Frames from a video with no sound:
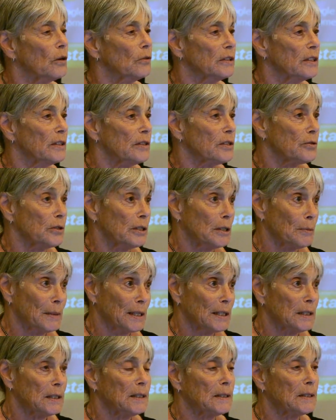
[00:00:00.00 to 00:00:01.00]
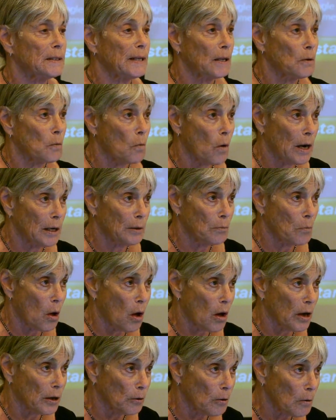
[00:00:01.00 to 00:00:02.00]
only it's going to be a statewide
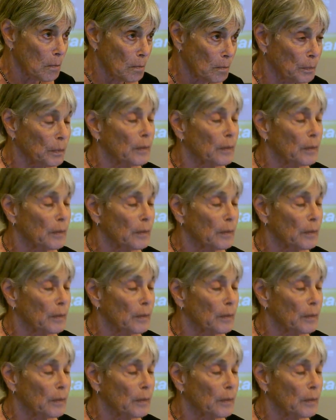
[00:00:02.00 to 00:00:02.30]
model.